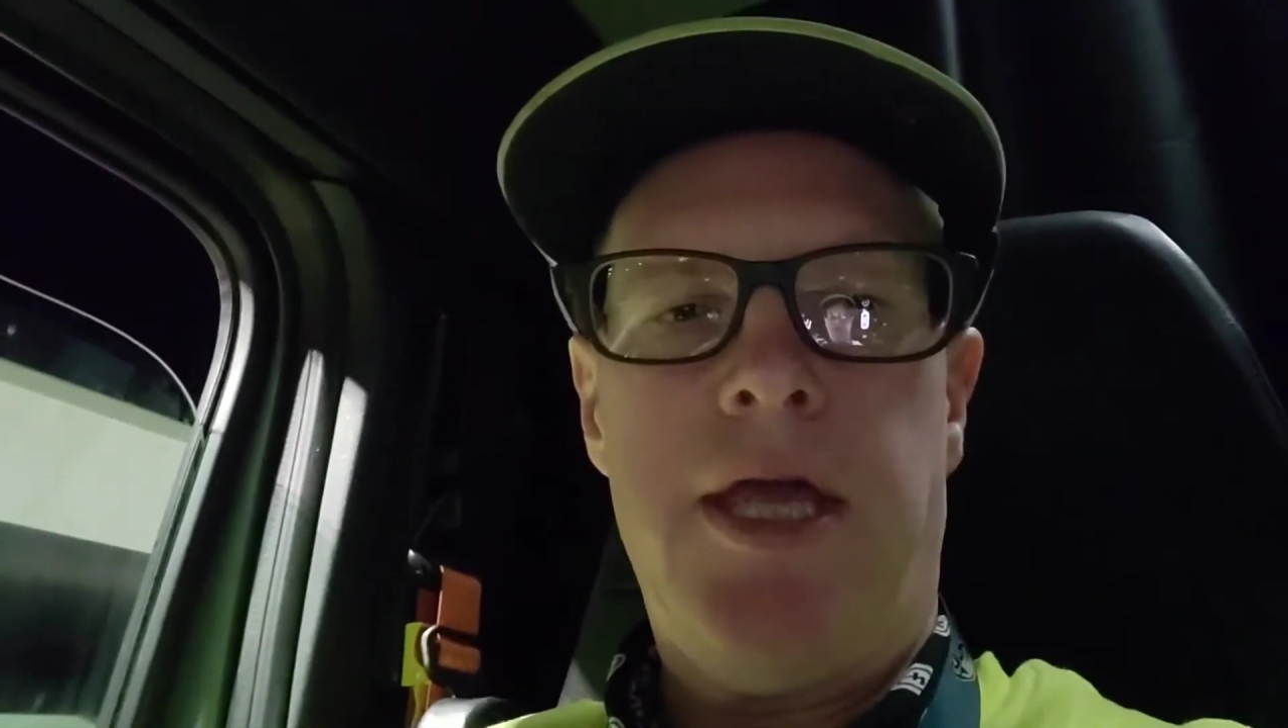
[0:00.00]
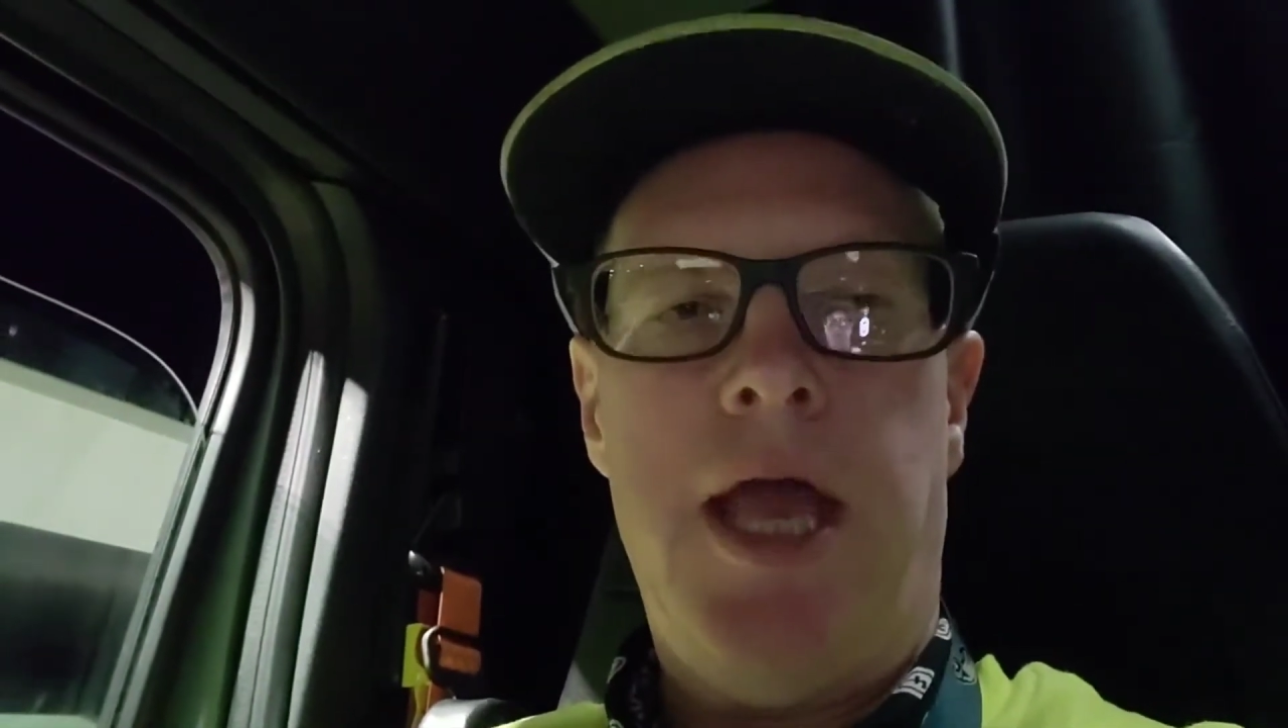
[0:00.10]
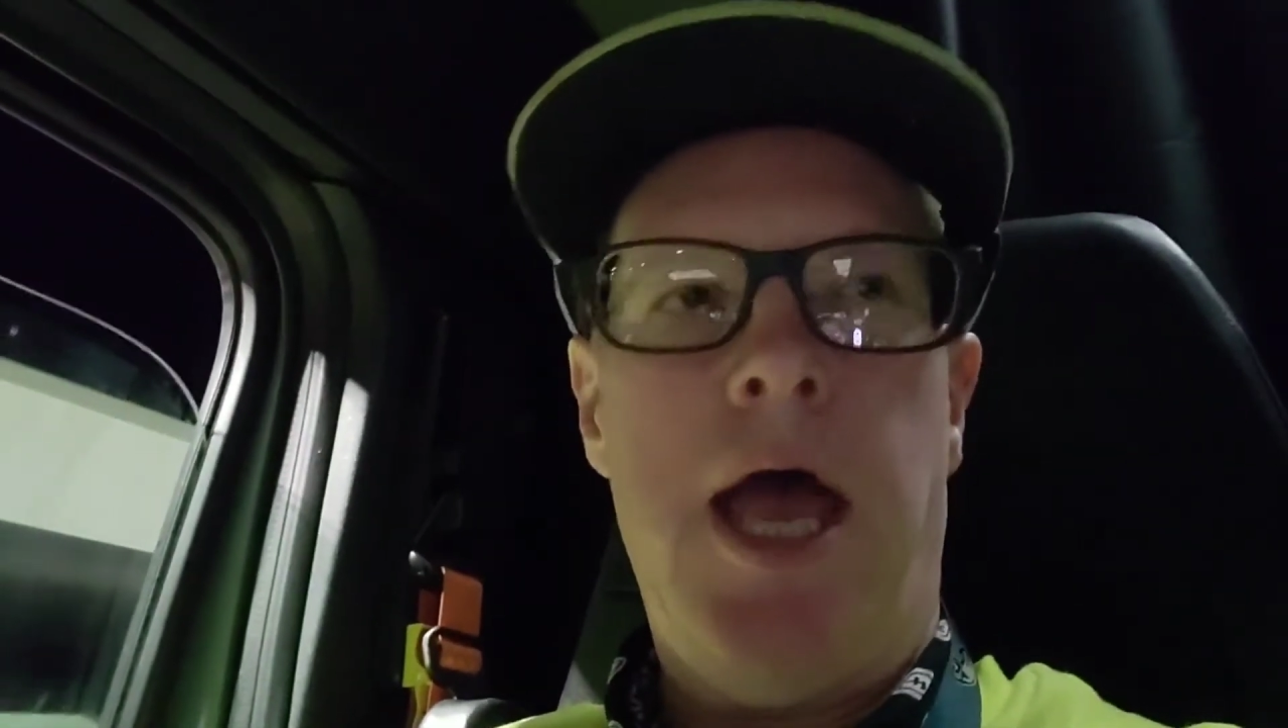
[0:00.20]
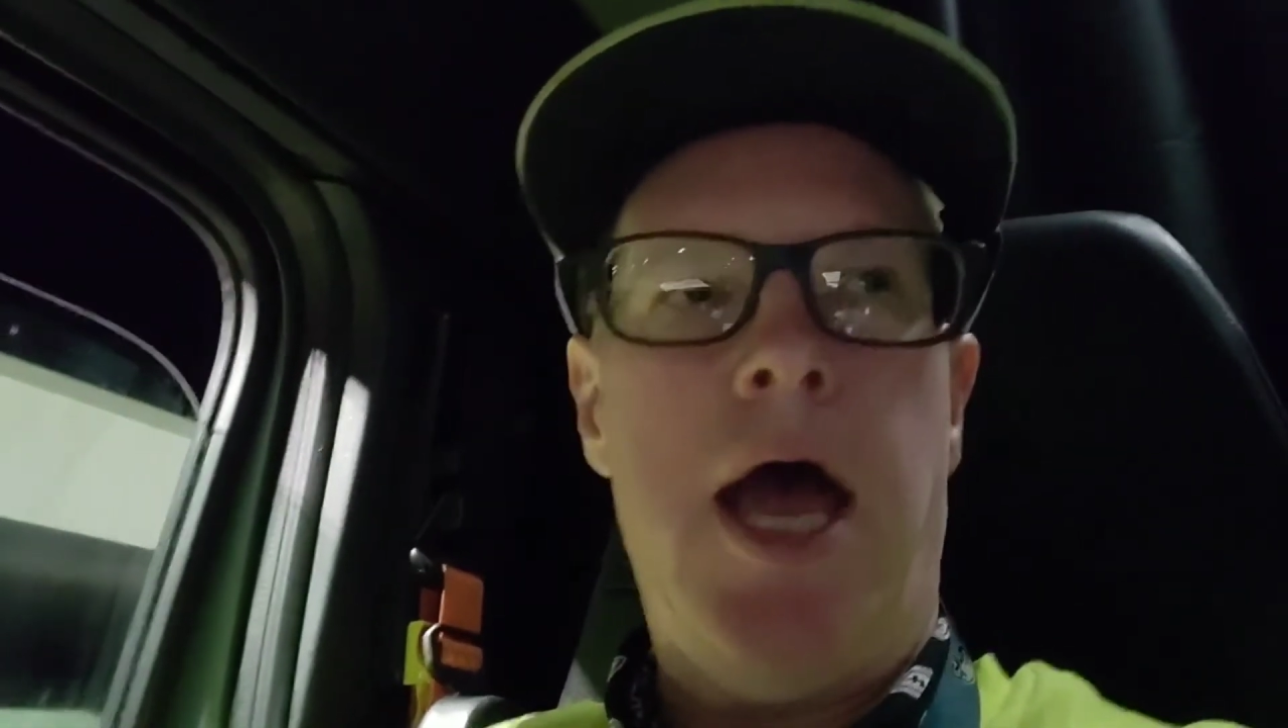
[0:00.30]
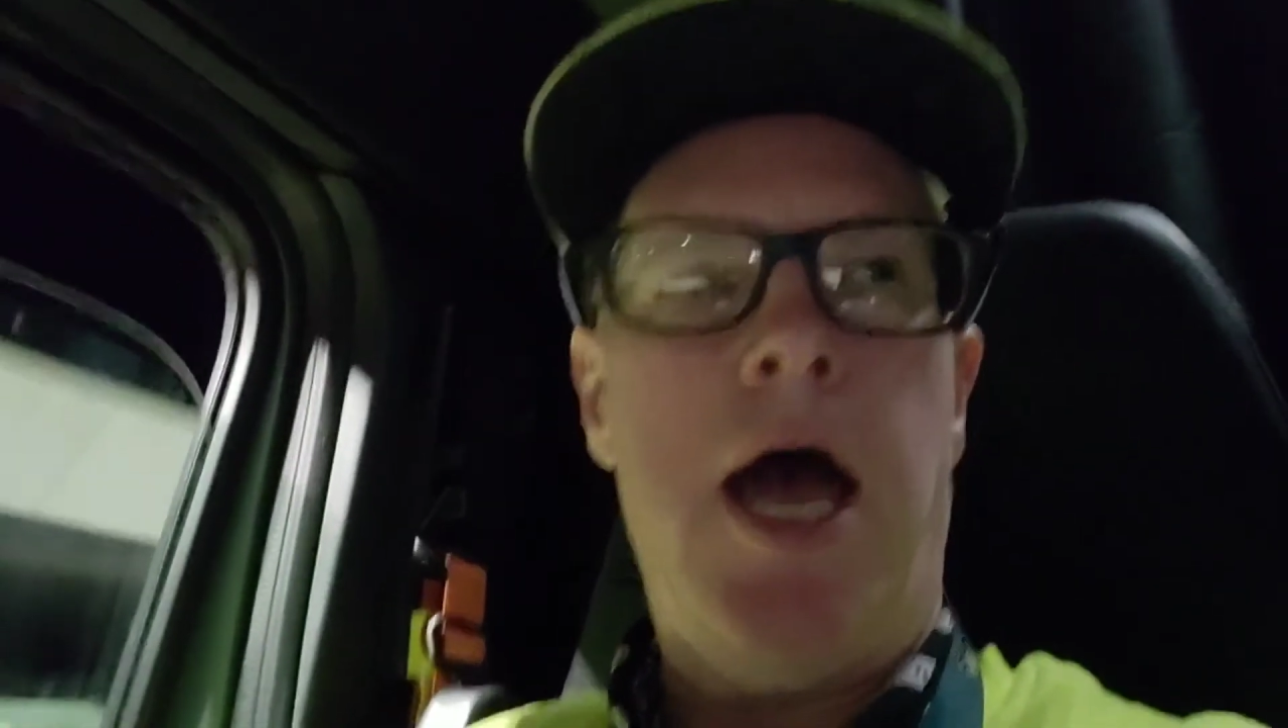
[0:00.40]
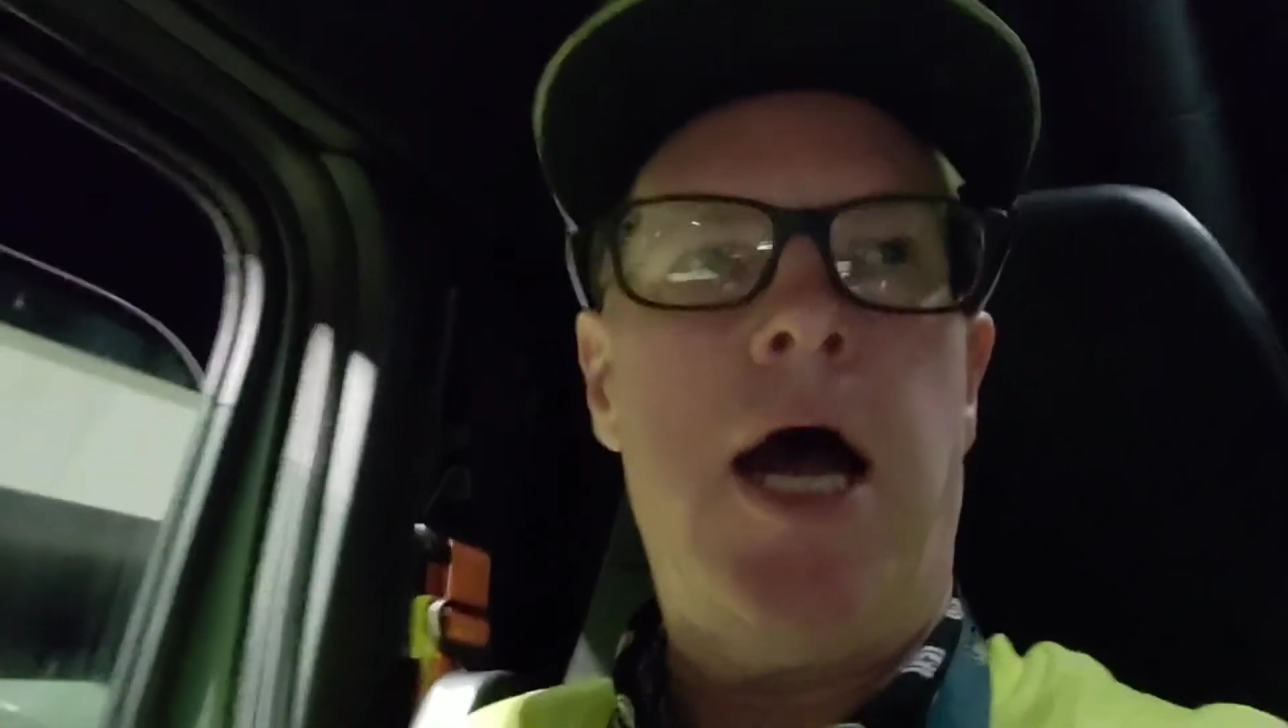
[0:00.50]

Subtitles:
Yeah.